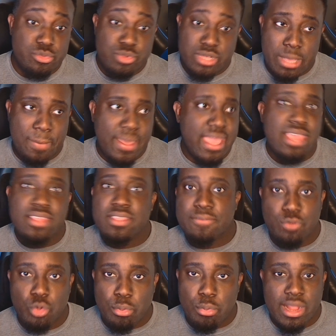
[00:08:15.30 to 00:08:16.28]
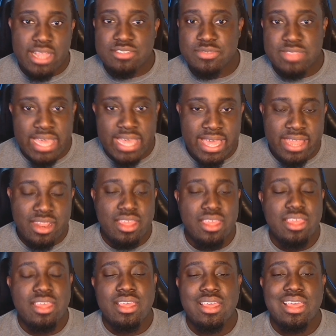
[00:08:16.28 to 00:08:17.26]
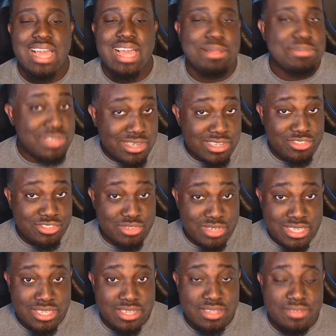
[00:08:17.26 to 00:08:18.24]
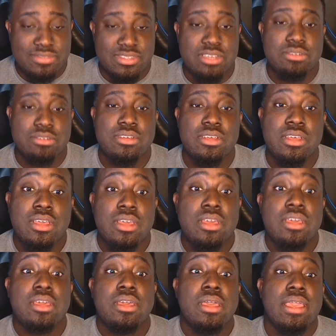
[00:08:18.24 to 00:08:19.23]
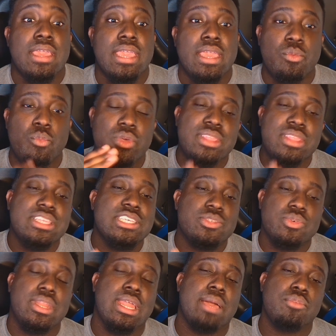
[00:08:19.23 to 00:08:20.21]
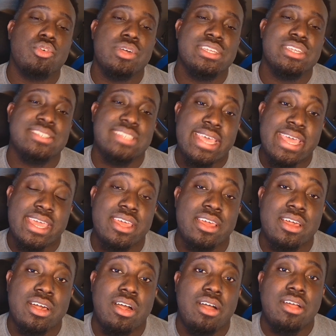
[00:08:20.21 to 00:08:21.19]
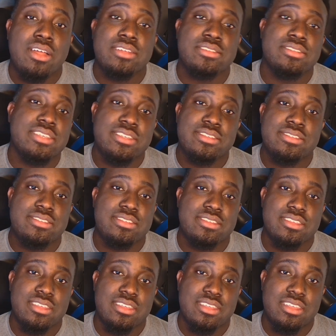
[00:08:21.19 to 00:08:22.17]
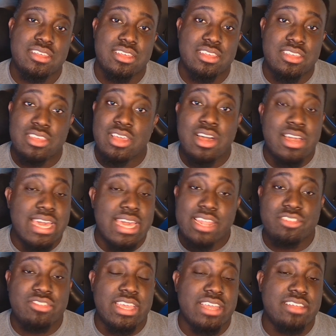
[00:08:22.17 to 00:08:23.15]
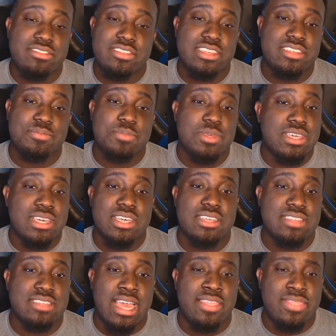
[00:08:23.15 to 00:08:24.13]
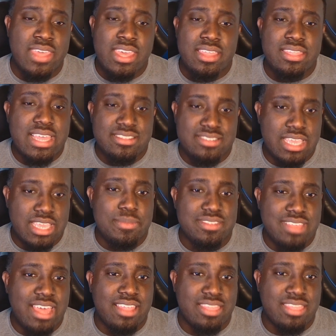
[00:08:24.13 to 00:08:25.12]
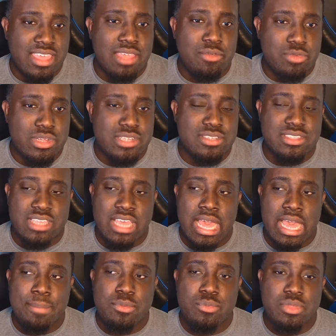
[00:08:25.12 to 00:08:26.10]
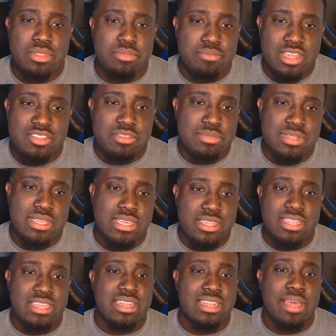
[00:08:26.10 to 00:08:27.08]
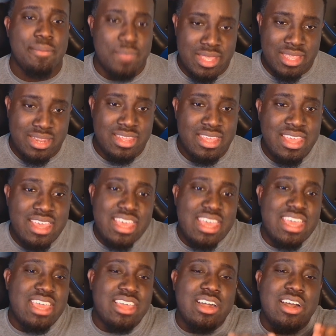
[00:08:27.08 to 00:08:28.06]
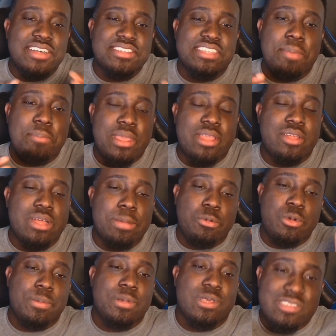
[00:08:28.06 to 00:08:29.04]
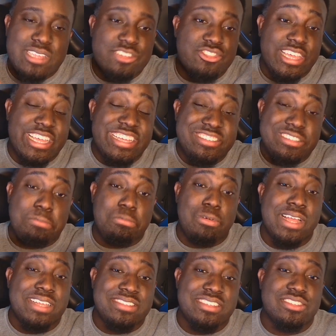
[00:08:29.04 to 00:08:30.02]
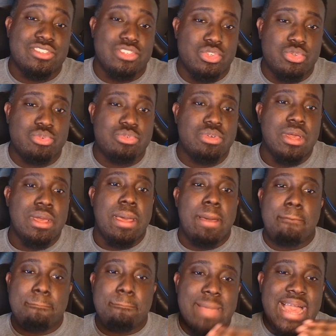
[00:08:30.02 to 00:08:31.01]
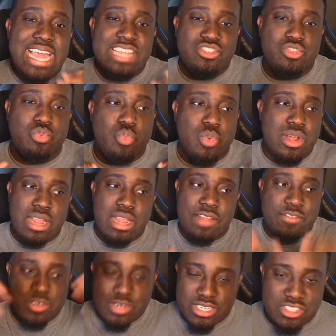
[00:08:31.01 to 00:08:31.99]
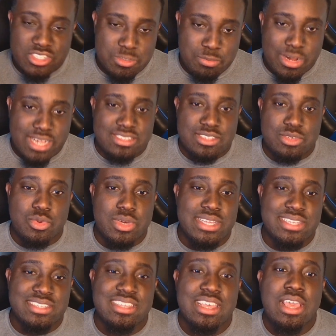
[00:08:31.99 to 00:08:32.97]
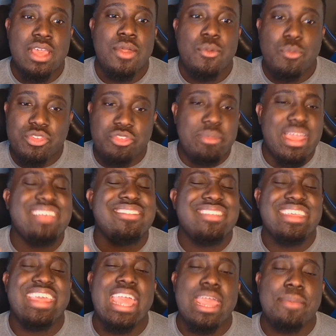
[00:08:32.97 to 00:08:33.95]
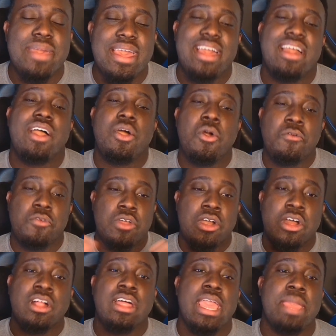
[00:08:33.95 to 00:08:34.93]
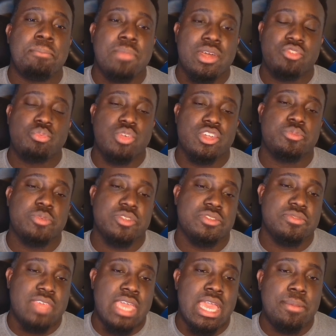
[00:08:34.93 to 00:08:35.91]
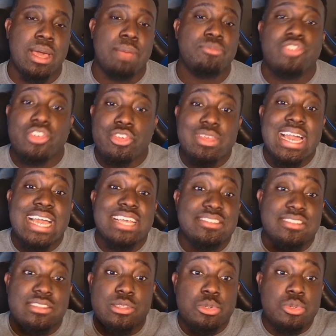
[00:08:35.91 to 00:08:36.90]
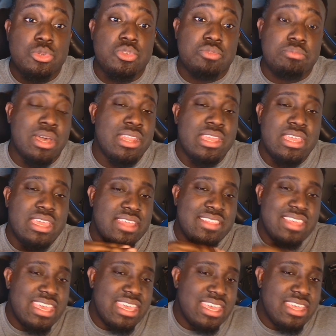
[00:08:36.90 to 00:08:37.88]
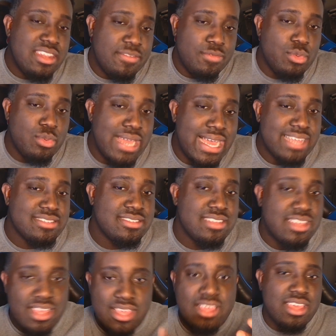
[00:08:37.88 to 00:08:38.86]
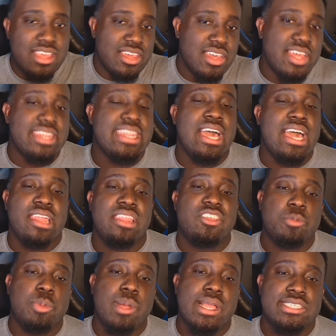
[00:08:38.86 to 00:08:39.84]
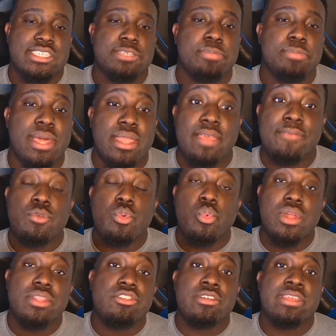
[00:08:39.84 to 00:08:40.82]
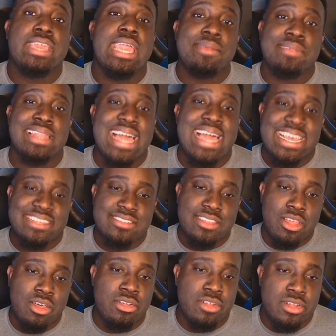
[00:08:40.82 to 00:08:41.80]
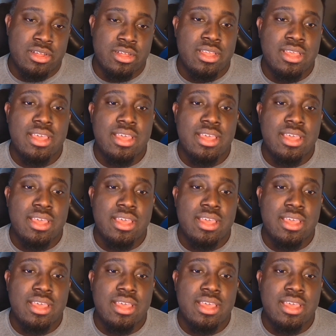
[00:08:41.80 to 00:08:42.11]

where they paid the full price for that. I'm sorry that you did, if so. And with this one, I'm going to say, ArcSys, y'all gotta change this because I think that same exact thing recently happened with Melty Blood, and I mean, it caused a bigger uproar because they changed the pricing to match where everyone else's pricing was, which makes the game overall a much more expensive game. I'm sure you guys lose money in the end if you guys cut down these prices, but if you want your game to last longer